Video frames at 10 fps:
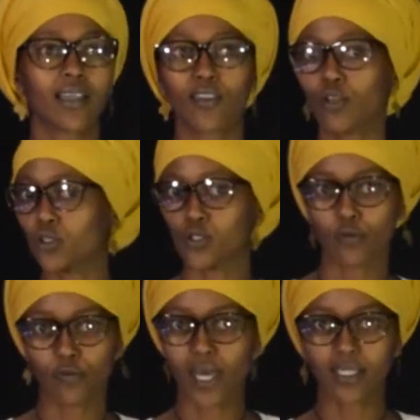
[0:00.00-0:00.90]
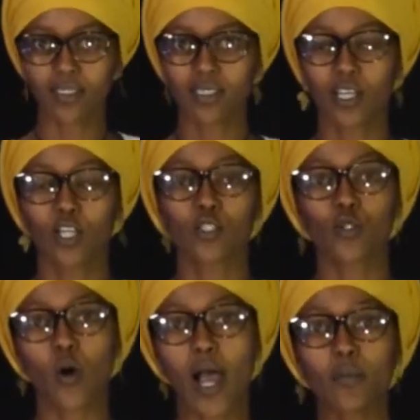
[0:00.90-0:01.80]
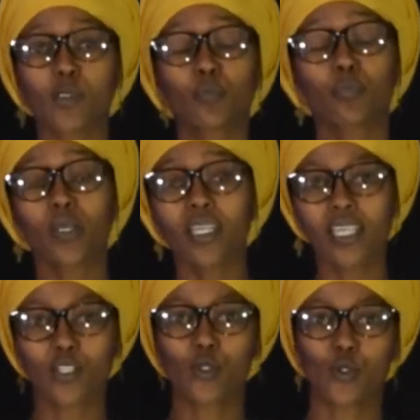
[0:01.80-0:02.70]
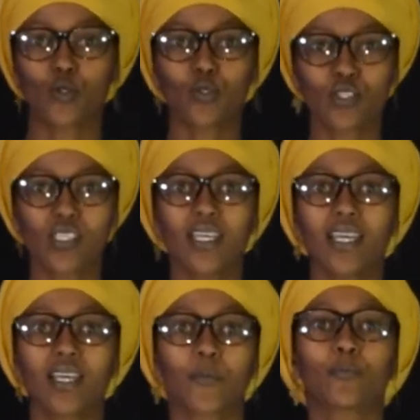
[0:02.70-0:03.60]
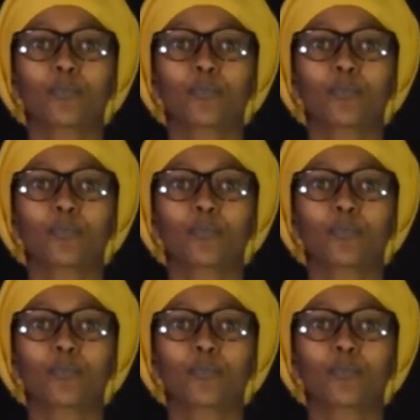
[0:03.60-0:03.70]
thought of that. So I'm speaking to you today